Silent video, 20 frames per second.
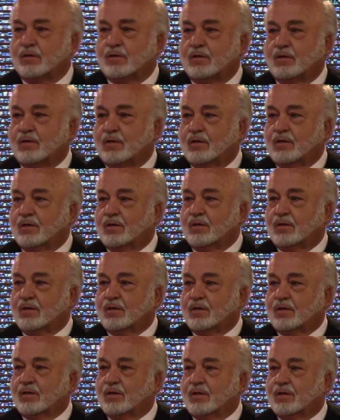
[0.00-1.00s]

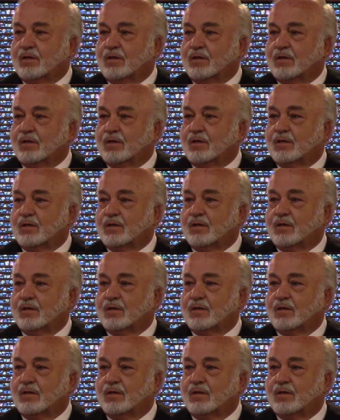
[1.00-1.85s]
Nothing is said.